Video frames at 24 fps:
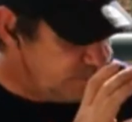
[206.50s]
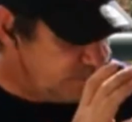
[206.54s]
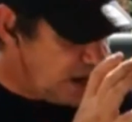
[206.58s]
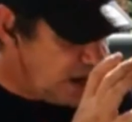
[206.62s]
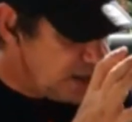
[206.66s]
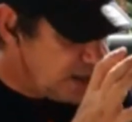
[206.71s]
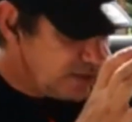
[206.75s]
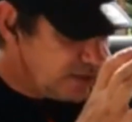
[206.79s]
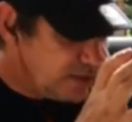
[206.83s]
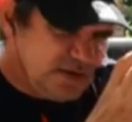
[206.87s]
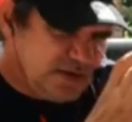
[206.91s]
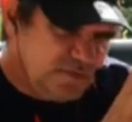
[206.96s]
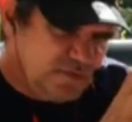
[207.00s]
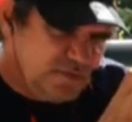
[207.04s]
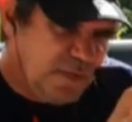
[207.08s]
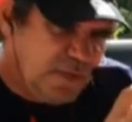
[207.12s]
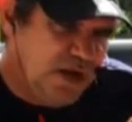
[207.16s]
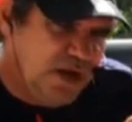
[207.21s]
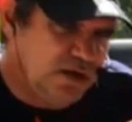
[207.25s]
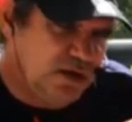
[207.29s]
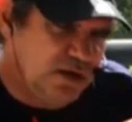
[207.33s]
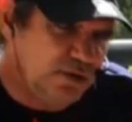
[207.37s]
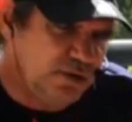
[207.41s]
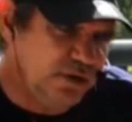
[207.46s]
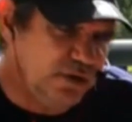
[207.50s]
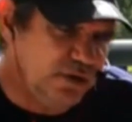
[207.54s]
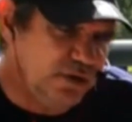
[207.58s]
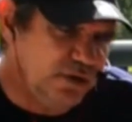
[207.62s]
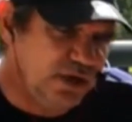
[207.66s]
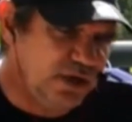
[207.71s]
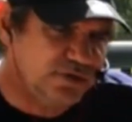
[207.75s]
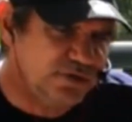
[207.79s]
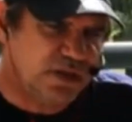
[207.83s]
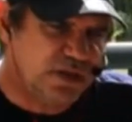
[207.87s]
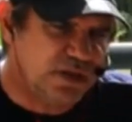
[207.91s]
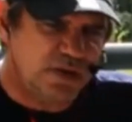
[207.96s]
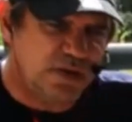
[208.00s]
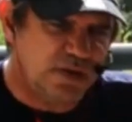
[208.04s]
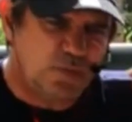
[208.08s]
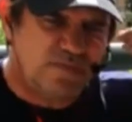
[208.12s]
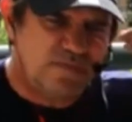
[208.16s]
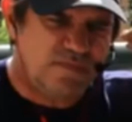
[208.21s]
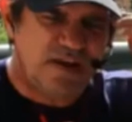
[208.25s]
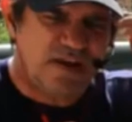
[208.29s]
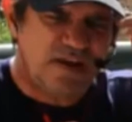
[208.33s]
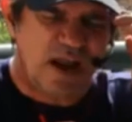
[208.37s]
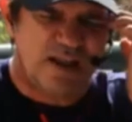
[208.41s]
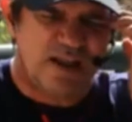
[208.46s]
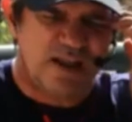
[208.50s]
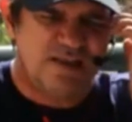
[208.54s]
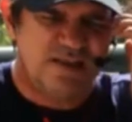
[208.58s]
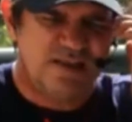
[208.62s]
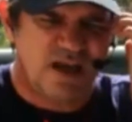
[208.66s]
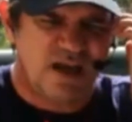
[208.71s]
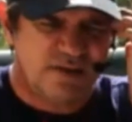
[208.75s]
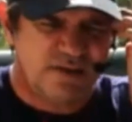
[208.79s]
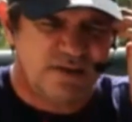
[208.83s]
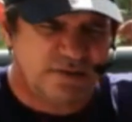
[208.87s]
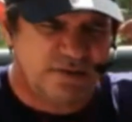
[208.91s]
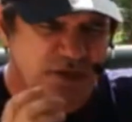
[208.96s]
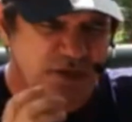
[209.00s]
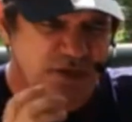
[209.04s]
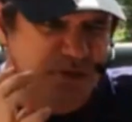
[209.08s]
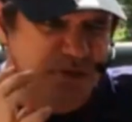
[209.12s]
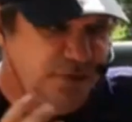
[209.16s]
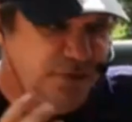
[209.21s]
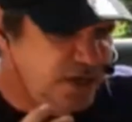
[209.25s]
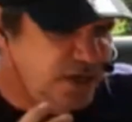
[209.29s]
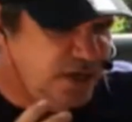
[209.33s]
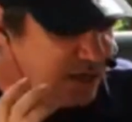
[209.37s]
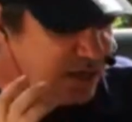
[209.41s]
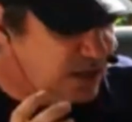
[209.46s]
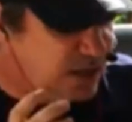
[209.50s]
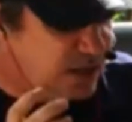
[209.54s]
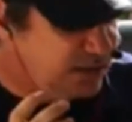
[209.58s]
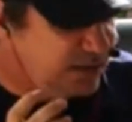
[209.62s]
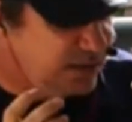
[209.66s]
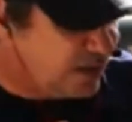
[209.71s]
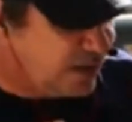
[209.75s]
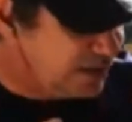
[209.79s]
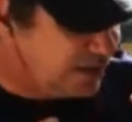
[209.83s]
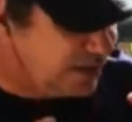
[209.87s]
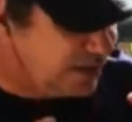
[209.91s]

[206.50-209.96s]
these main ingredients, then we've got another ingredient that